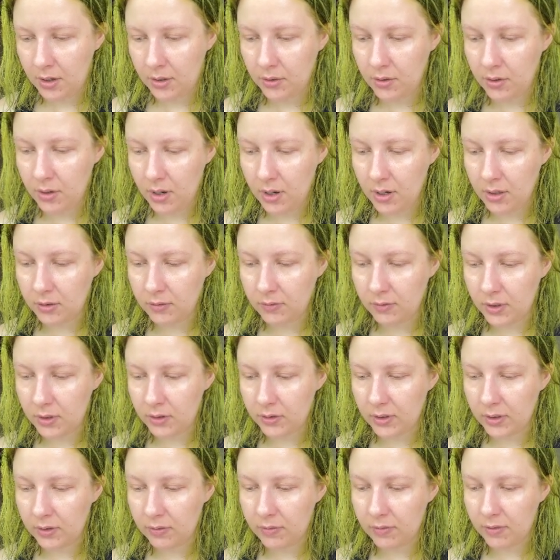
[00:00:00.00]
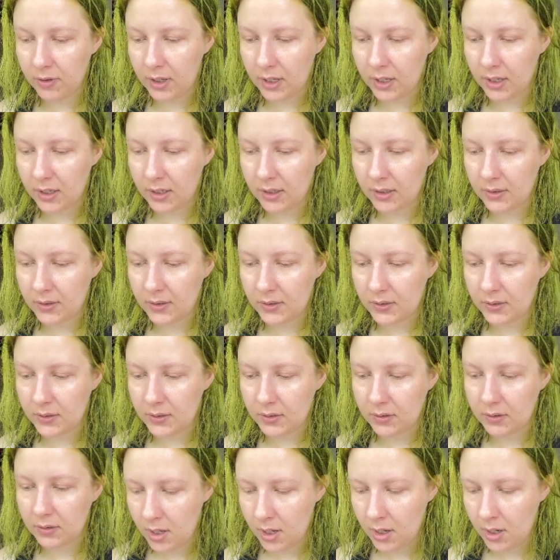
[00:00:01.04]
not very fast.
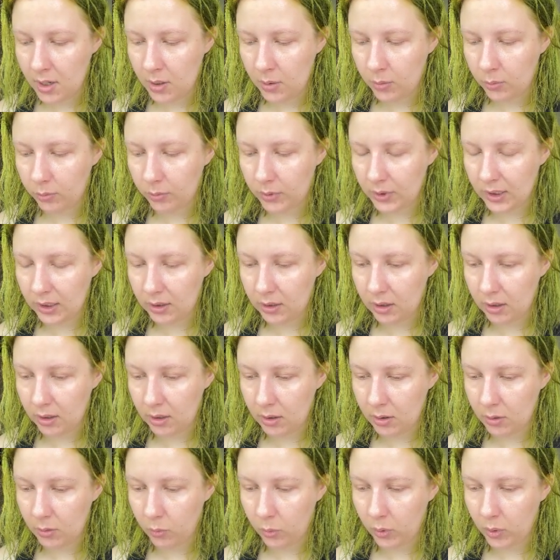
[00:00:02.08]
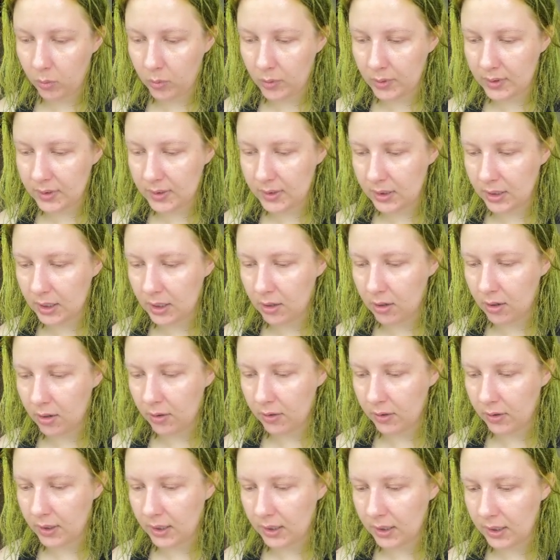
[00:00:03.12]
We will stay on
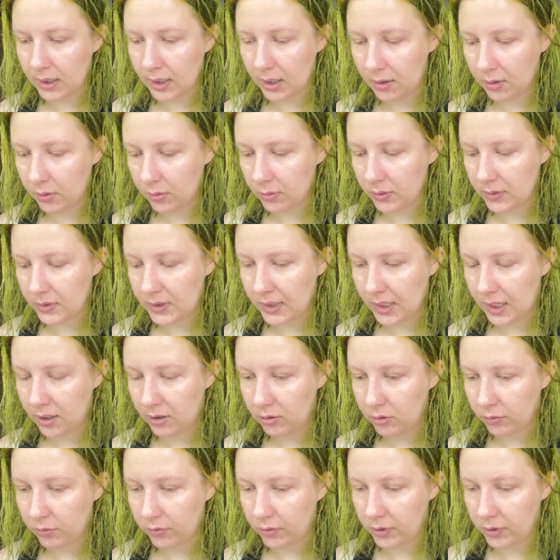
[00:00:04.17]
the yellow side over